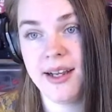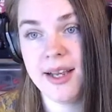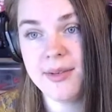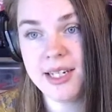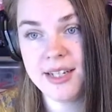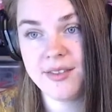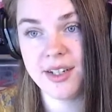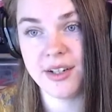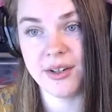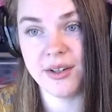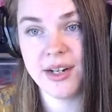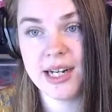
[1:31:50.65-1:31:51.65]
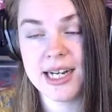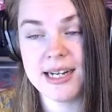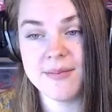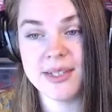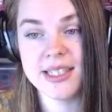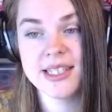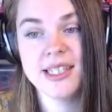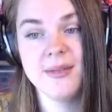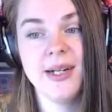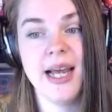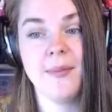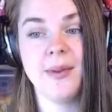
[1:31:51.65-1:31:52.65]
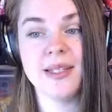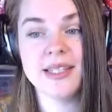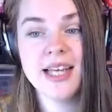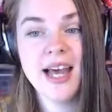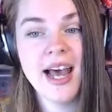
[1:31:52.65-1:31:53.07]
I'm going to give it a go and see what happens.